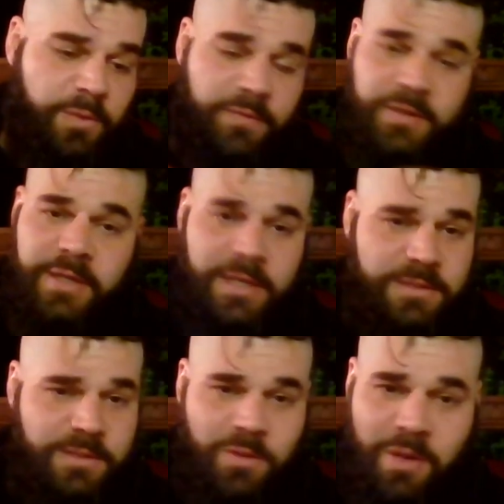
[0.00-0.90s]
perfectly
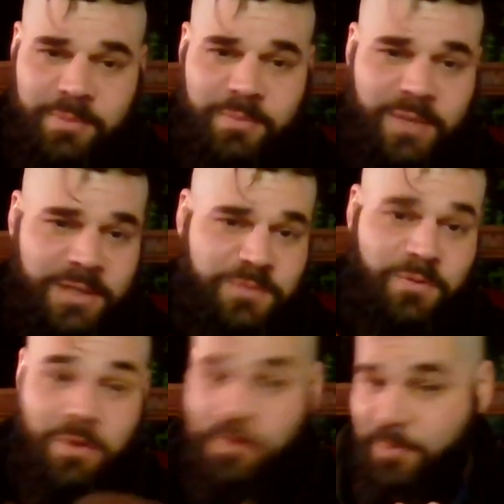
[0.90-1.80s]
SEO optimized
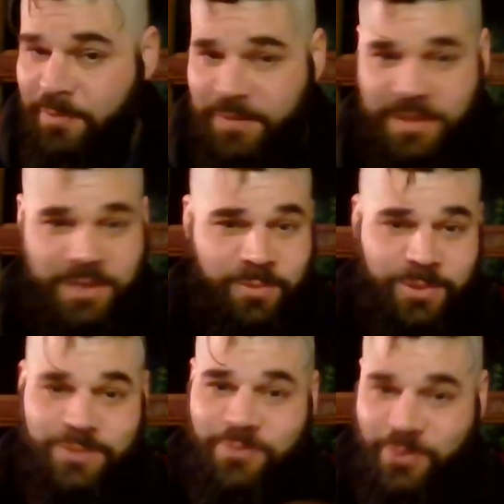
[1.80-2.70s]
for all the perfect
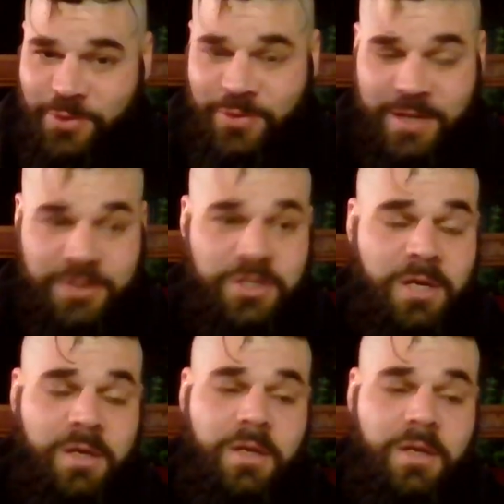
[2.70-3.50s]
keywords for your niche.